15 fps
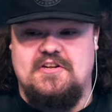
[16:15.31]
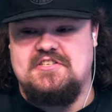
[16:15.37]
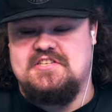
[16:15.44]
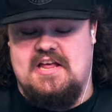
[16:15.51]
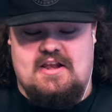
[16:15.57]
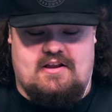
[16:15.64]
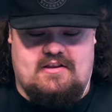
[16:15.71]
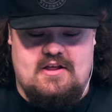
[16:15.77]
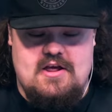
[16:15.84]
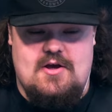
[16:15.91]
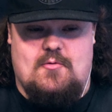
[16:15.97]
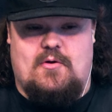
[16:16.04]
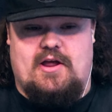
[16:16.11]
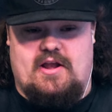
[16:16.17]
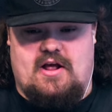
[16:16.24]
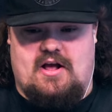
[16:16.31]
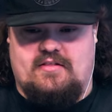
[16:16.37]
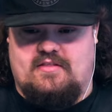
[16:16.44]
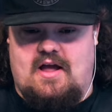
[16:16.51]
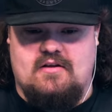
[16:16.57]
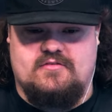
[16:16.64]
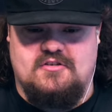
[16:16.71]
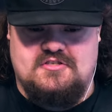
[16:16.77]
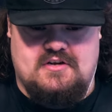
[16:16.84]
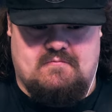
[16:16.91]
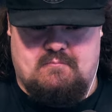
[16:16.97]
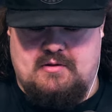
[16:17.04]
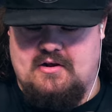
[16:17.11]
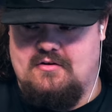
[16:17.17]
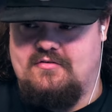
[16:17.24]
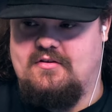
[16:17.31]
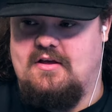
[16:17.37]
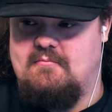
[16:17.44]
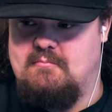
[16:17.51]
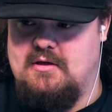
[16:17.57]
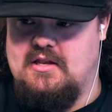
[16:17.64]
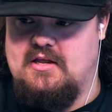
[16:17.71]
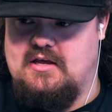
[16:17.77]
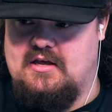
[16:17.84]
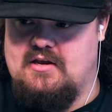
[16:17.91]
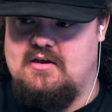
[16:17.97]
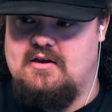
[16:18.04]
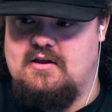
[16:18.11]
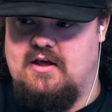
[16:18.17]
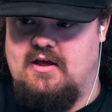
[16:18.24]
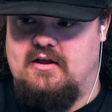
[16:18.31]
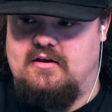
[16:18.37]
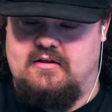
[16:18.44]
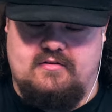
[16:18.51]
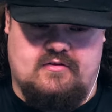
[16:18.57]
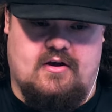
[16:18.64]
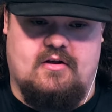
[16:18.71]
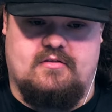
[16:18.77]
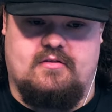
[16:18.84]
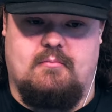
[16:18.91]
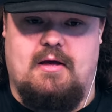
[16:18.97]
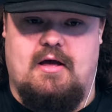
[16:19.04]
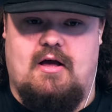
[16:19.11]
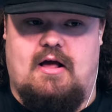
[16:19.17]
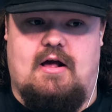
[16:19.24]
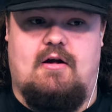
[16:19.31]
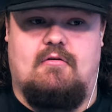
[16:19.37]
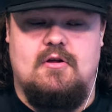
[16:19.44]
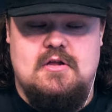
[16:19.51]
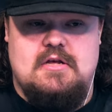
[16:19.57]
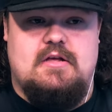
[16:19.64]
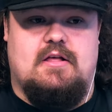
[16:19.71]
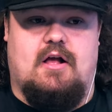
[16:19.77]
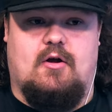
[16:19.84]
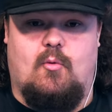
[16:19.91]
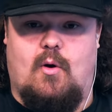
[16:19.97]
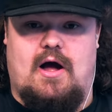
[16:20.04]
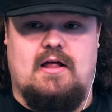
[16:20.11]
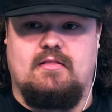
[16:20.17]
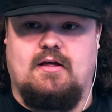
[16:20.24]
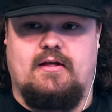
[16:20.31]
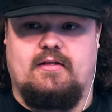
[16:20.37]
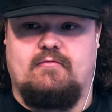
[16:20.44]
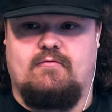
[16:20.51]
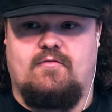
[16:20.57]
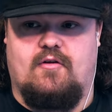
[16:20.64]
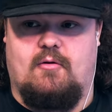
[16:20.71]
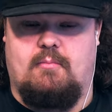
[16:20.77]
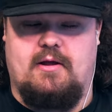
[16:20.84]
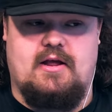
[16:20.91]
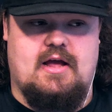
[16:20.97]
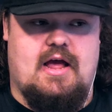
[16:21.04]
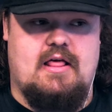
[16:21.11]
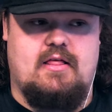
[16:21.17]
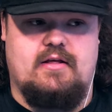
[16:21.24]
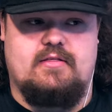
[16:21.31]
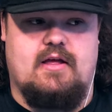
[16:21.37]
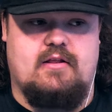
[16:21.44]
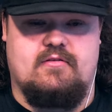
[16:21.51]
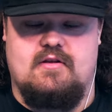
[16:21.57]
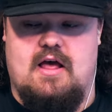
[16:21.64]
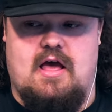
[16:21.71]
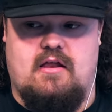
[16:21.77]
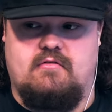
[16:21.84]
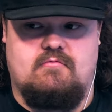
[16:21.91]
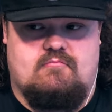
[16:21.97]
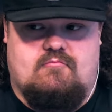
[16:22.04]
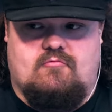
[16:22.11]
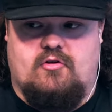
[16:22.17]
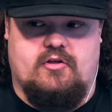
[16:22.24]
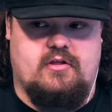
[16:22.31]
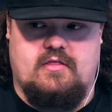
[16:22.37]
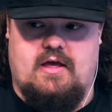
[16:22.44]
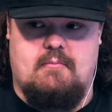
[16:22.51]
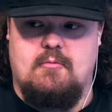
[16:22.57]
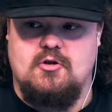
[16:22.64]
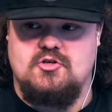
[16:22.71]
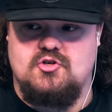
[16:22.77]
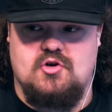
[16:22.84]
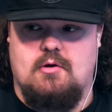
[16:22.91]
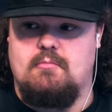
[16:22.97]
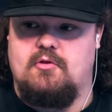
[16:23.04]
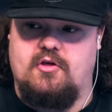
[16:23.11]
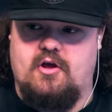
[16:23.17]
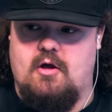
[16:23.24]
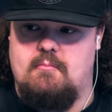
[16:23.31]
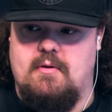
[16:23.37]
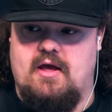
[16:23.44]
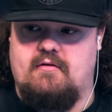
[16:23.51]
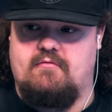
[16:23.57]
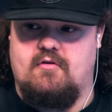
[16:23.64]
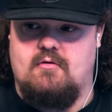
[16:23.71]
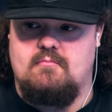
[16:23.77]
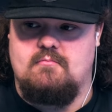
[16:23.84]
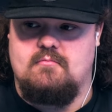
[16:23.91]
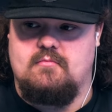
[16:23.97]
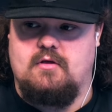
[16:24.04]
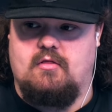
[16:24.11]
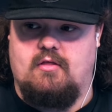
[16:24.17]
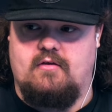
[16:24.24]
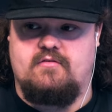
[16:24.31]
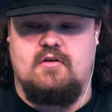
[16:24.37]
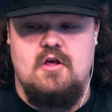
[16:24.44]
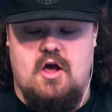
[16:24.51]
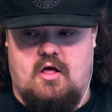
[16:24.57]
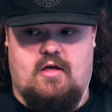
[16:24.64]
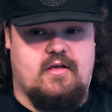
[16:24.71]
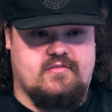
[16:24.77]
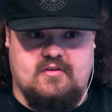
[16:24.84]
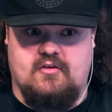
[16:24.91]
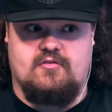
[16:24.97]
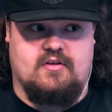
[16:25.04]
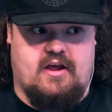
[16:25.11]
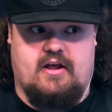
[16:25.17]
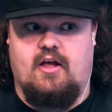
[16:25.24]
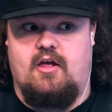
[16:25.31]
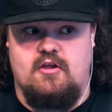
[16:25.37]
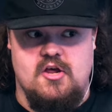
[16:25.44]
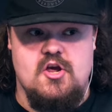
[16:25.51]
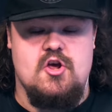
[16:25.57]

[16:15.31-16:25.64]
just had a we had uh, Dr. Jeff Pierce on BDE today, and he talked about how the quad, like for a big guy like that, is not really that much trouble to come back from. Unless okay. unless it was like a